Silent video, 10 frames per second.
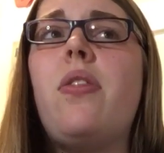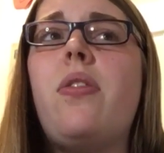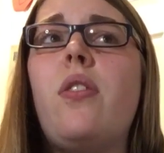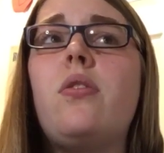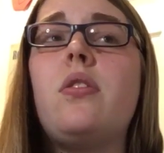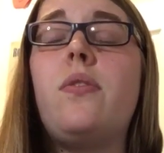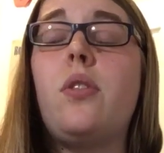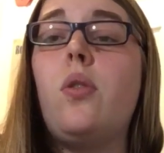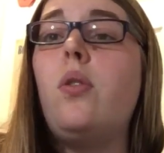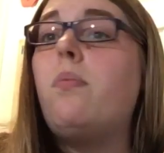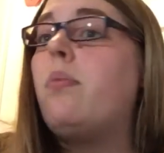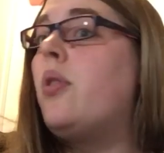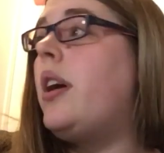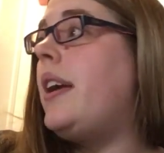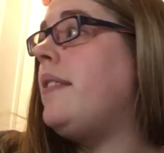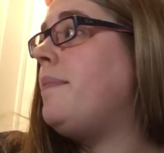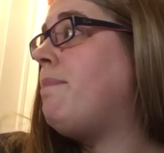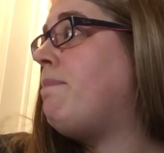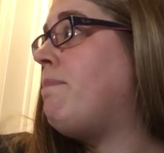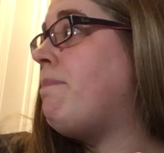Those of you, oh boy,
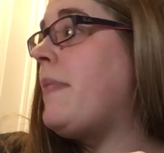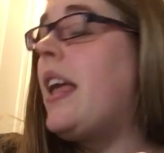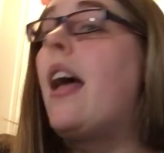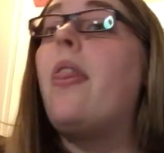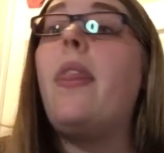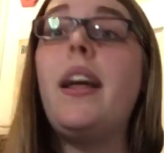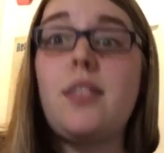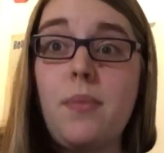that's